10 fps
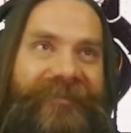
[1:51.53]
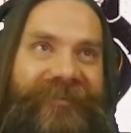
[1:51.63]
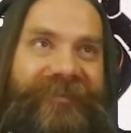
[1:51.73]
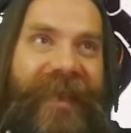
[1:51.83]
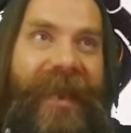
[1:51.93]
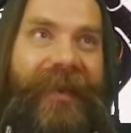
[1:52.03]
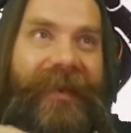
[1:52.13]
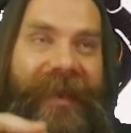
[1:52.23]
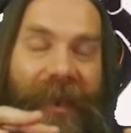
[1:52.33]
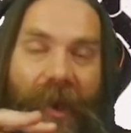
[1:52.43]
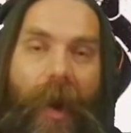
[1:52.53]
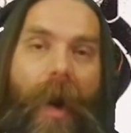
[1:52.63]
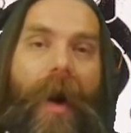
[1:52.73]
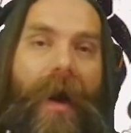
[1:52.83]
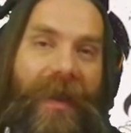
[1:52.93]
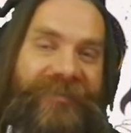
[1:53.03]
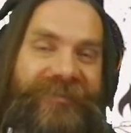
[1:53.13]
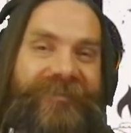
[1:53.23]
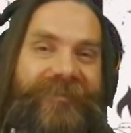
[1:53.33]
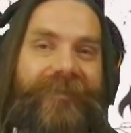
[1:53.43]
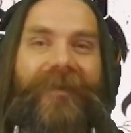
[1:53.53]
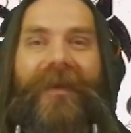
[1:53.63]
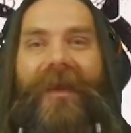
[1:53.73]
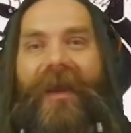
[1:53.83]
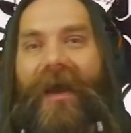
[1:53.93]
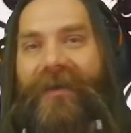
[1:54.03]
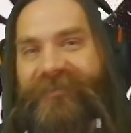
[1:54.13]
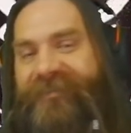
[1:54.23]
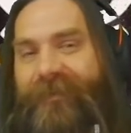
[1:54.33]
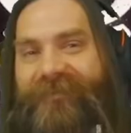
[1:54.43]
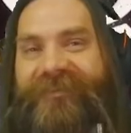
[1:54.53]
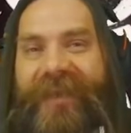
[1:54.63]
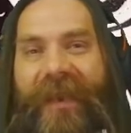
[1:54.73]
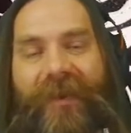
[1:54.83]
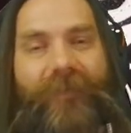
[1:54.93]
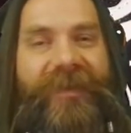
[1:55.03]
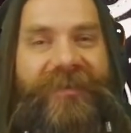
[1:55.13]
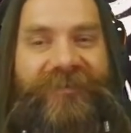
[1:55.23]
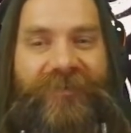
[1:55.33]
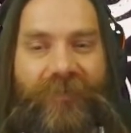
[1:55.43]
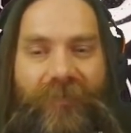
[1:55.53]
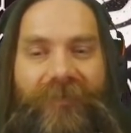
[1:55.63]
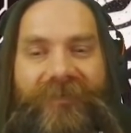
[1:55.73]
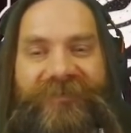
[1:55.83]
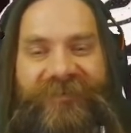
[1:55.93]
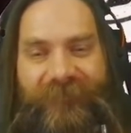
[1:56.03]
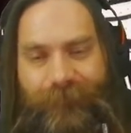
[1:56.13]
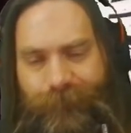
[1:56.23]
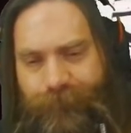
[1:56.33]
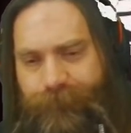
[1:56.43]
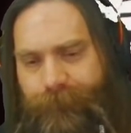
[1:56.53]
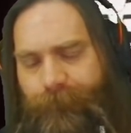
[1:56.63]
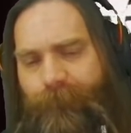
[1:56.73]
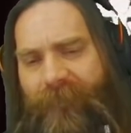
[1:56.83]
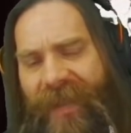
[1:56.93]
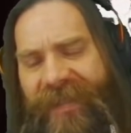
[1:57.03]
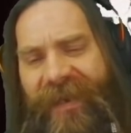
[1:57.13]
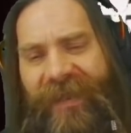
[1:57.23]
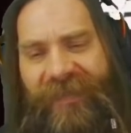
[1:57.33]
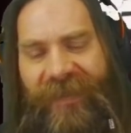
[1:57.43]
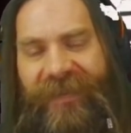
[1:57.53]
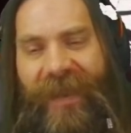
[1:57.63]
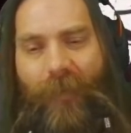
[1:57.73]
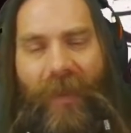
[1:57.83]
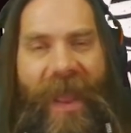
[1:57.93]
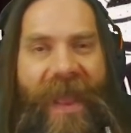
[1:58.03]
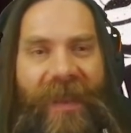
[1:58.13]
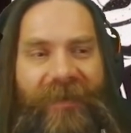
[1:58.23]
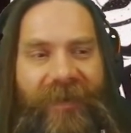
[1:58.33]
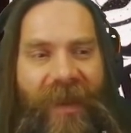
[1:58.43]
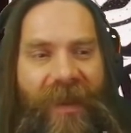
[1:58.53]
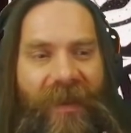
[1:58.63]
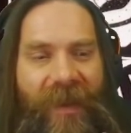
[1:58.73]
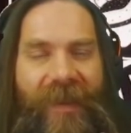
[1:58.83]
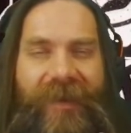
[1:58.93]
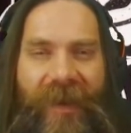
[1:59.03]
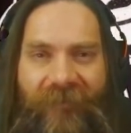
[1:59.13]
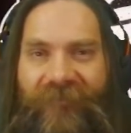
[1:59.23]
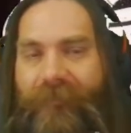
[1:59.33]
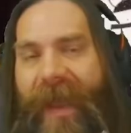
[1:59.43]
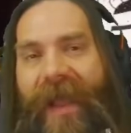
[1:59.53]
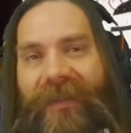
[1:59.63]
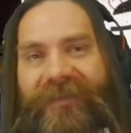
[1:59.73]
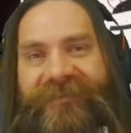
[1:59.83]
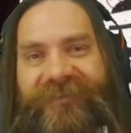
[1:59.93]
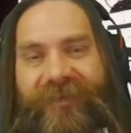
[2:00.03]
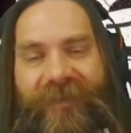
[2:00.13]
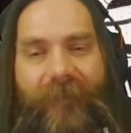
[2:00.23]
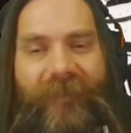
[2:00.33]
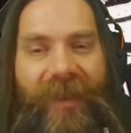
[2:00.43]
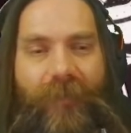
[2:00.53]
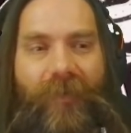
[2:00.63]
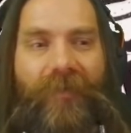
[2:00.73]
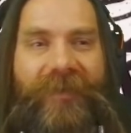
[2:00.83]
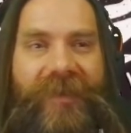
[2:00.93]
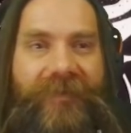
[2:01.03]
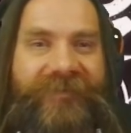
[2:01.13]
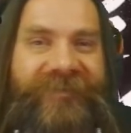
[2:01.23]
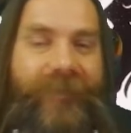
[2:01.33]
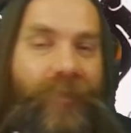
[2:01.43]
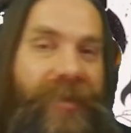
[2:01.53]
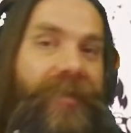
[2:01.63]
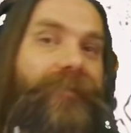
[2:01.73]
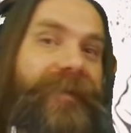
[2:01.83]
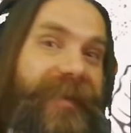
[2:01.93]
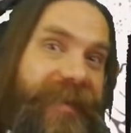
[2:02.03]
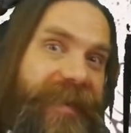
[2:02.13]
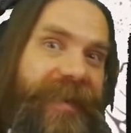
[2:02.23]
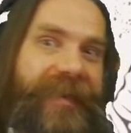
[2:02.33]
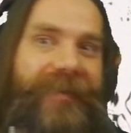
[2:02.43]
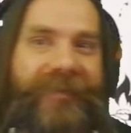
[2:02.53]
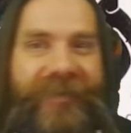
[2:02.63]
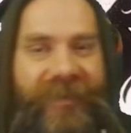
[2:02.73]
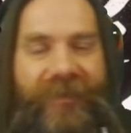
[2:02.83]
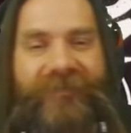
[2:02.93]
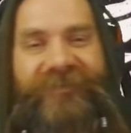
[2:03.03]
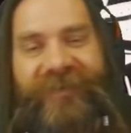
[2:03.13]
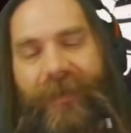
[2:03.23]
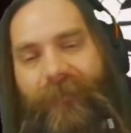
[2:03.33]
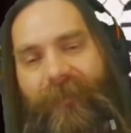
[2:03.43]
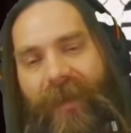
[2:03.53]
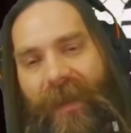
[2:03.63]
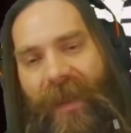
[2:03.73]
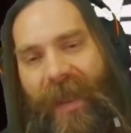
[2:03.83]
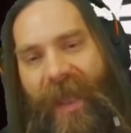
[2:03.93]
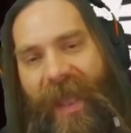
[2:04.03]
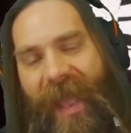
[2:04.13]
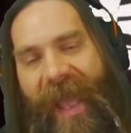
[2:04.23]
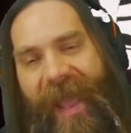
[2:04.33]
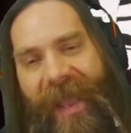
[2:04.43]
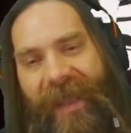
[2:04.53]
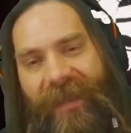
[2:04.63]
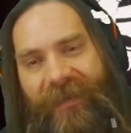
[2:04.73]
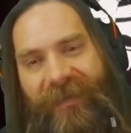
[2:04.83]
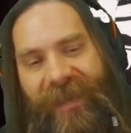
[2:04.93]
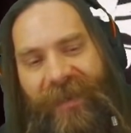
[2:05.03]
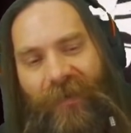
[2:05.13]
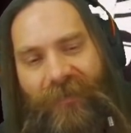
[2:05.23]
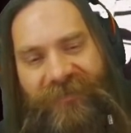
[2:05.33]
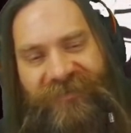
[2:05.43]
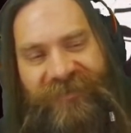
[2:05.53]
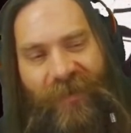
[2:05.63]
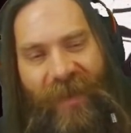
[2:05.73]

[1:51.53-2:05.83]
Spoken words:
sanity cost associated with these tools, then I think that will add enough balance to them that you will only use them when you need to use them. And it also